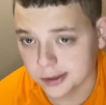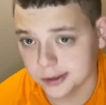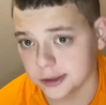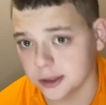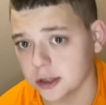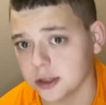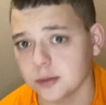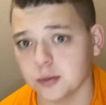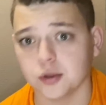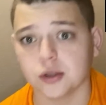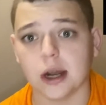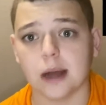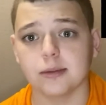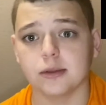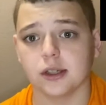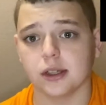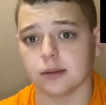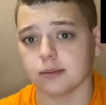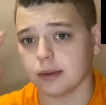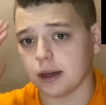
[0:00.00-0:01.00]
Go subscribe
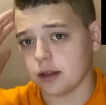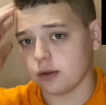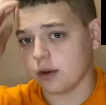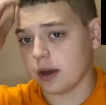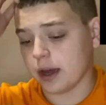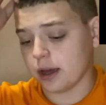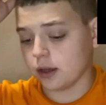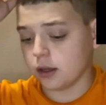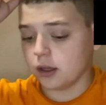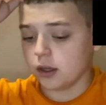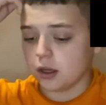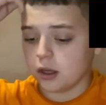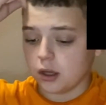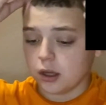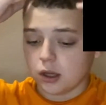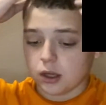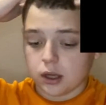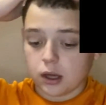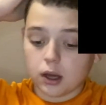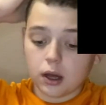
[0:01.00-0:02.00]
to him, by the way.
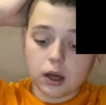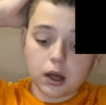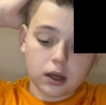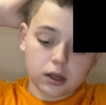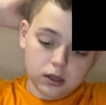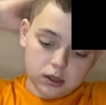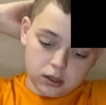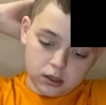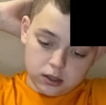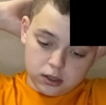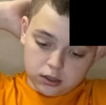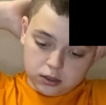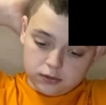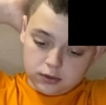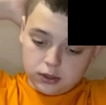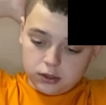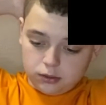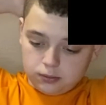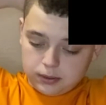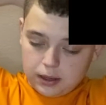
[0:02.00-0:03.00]
Uh, this
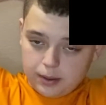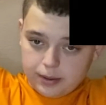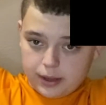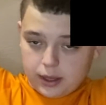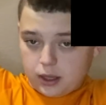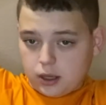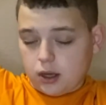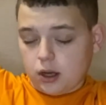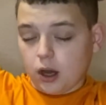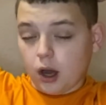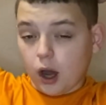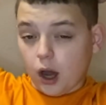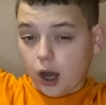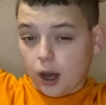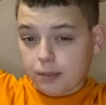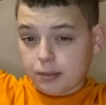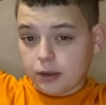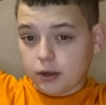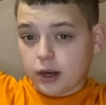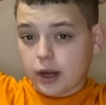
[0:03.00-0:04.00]
video will probably
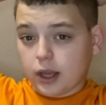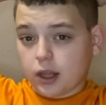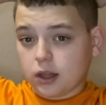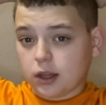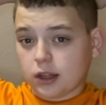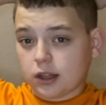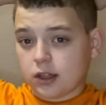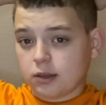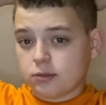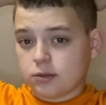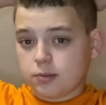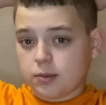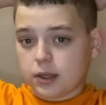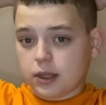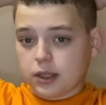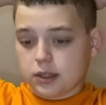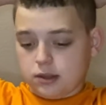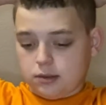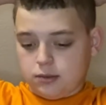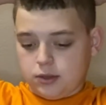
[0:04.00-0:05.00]
copyright claimed
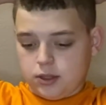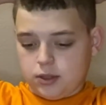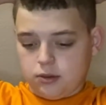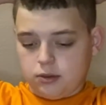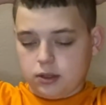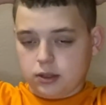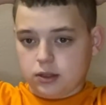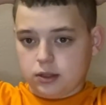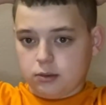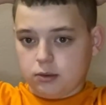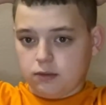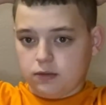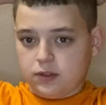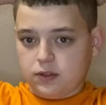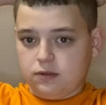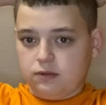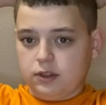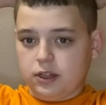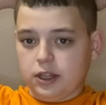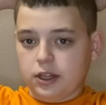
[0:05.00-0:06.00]
because I'm showing some of
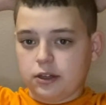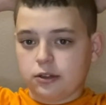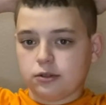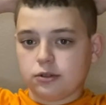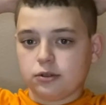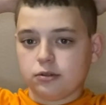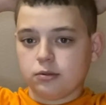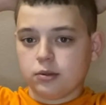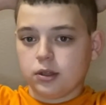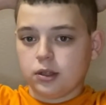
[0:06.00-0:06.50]
his videos.